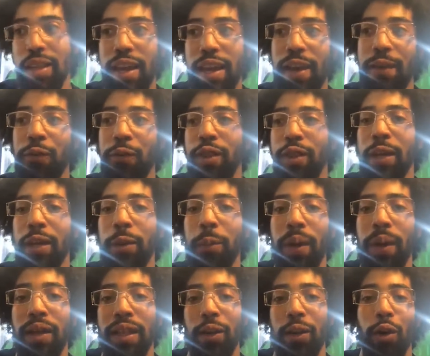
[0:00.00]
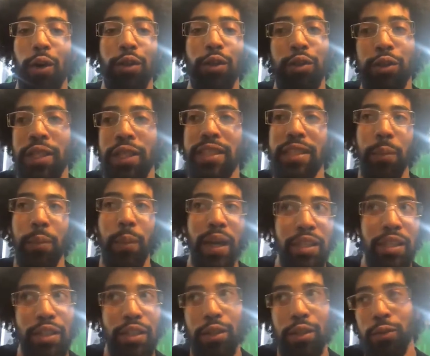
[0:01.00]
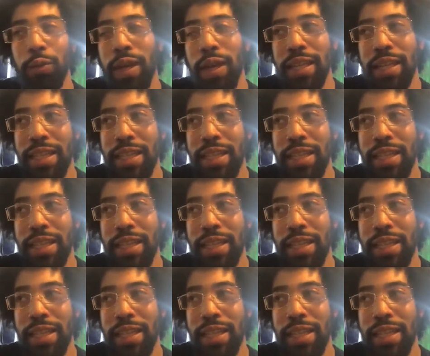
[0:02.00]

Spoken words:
if you think about like alternate dimensions, right?